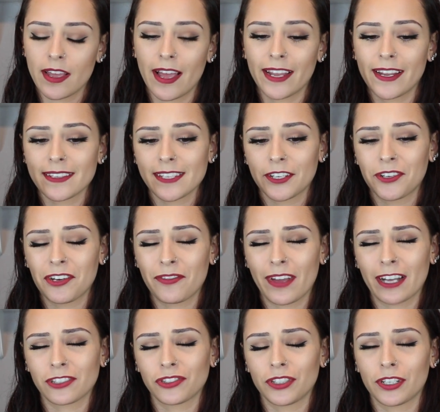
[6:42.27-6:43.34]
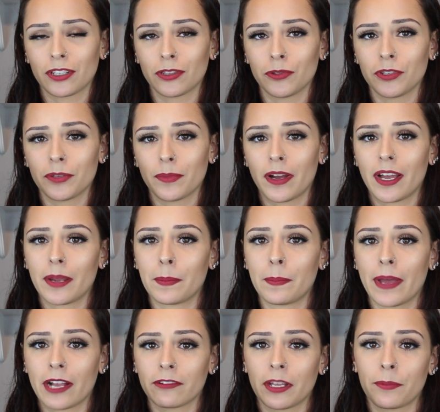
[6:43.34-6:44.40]
I guess I could have actually included my
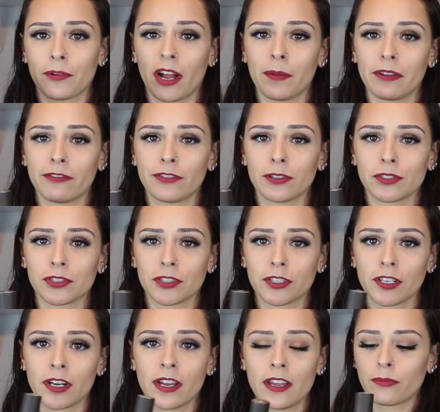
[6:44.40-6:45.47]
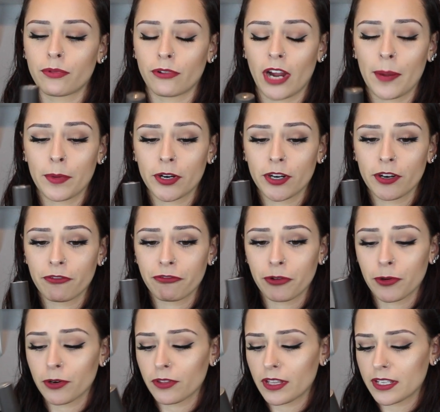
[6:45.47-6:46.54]
Backlight Priming Filter primer
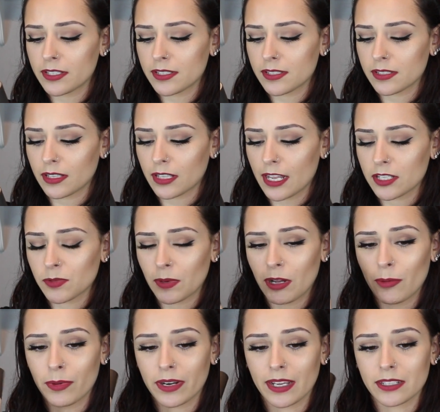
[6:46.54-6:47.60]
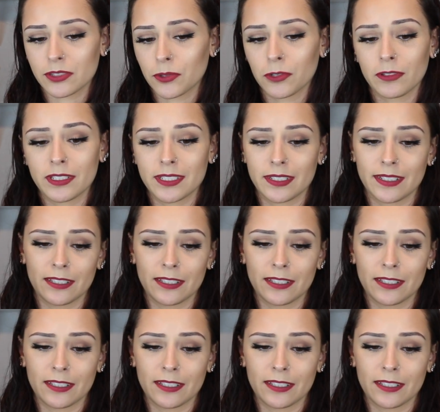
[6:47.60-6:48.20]
for this as well, but I totally didn't.